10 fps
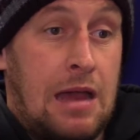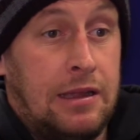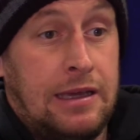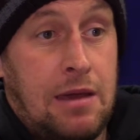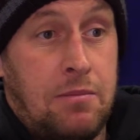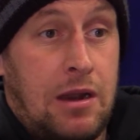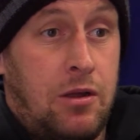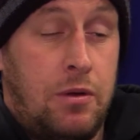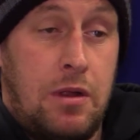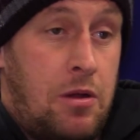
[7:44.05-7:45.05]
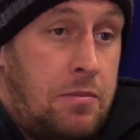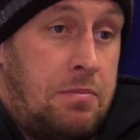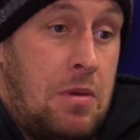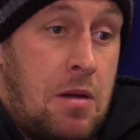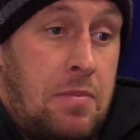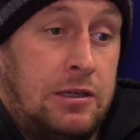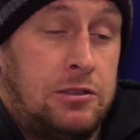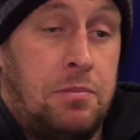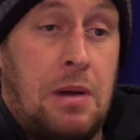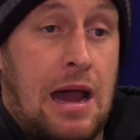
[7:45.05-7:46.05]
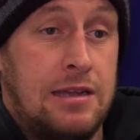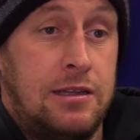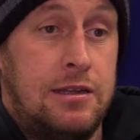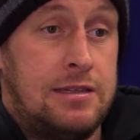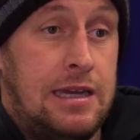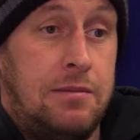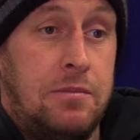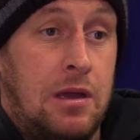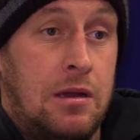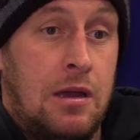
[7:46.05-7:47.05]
the kit men who were a big parts of the team.